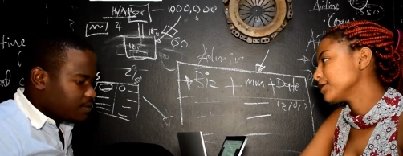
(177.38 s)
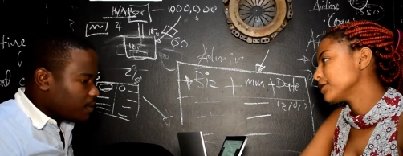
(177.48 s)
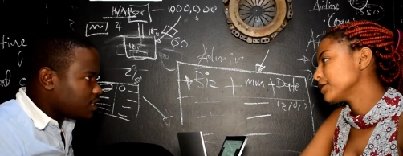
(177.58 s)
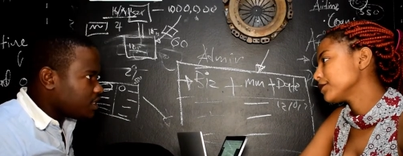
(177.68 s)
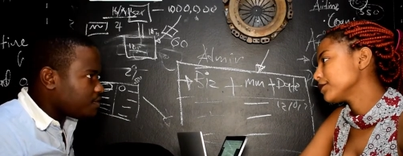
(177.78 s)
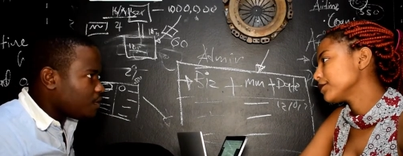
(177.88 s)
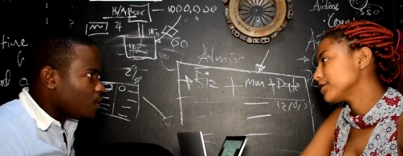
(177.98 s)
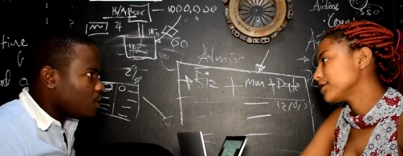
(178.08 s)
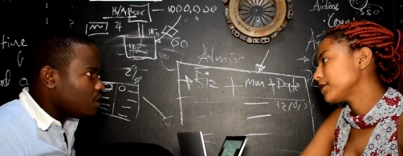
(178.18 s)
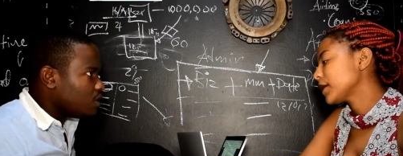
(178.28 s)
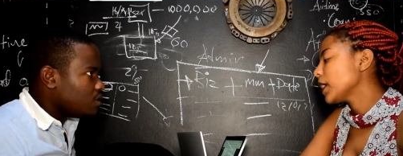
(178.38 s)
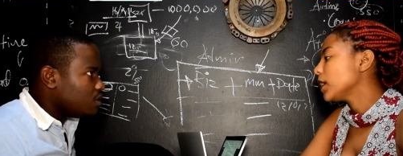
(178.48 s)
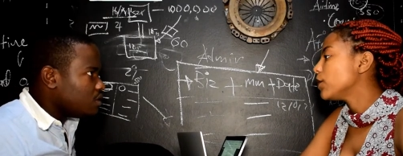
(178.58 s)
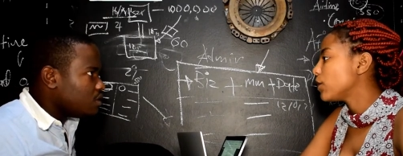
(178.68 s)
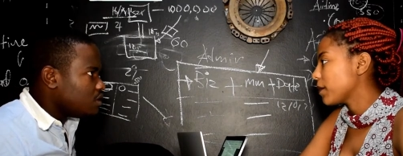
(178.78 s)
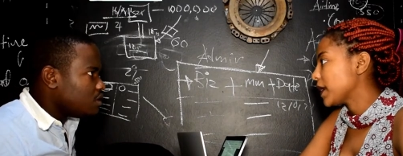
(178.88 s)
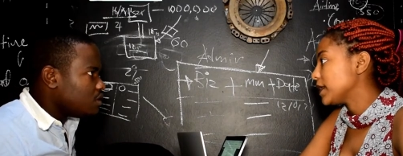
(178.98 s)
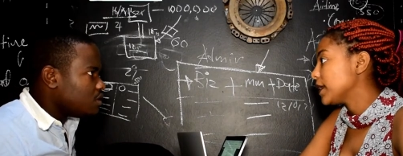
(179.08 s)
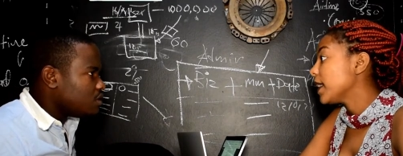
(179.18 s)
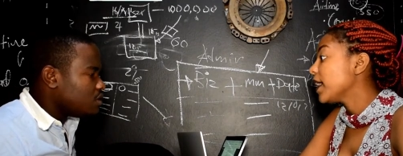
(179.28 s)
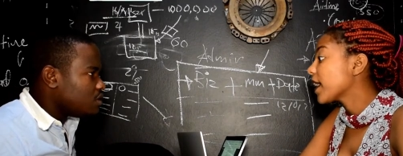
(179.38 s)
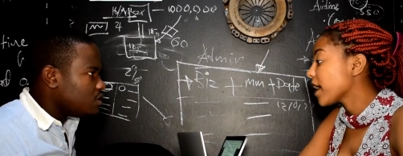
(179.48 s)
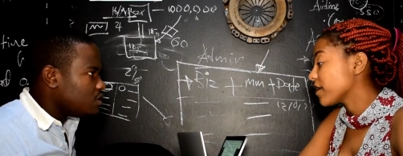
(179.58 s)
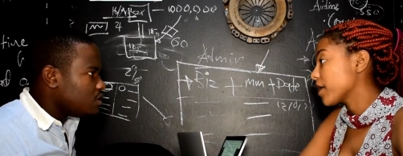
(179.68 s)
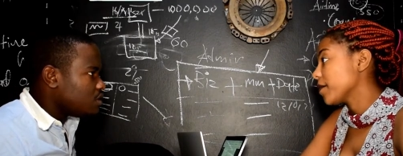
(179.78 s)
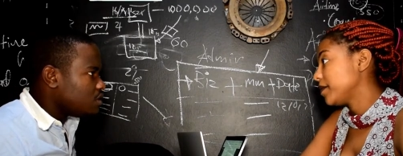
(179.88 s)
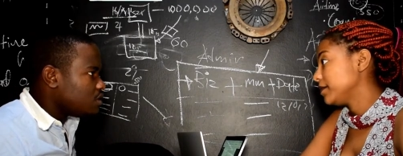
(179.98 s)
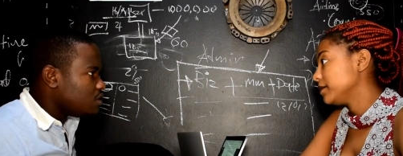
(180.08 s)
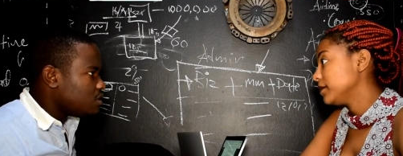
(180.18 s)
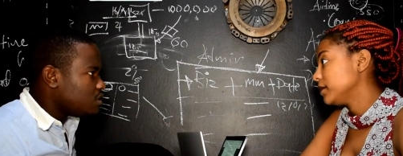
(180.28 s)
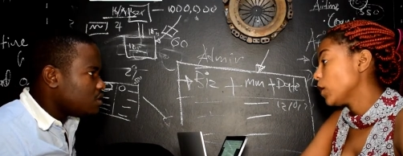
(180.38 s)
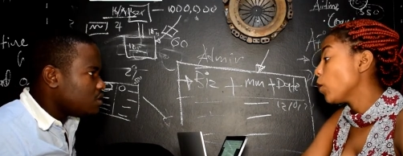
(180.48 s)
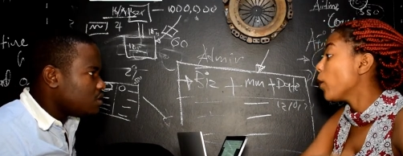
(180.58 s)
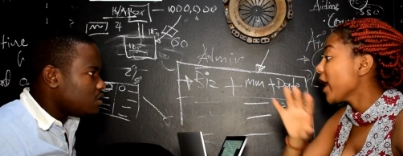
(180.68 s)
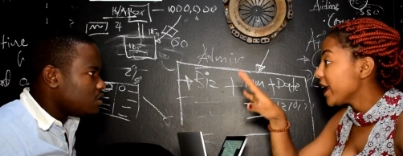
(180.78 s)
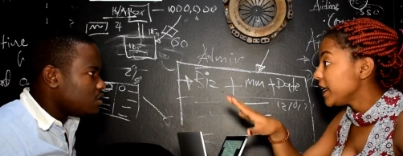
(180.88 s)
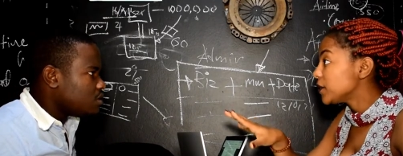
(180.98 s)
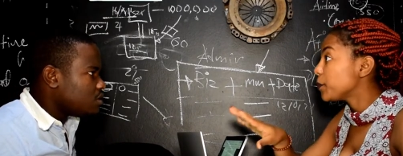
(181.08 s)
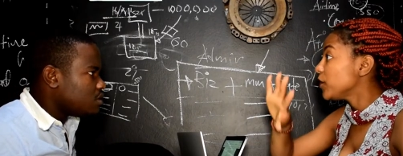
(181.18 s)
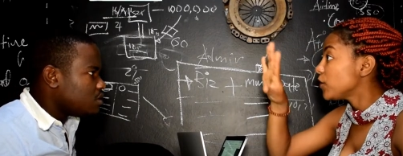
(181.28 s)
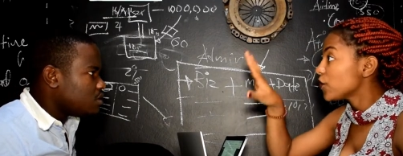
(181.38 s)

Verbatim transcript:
Speaker 1: What's this for? Roman, cover up. Wear it, put it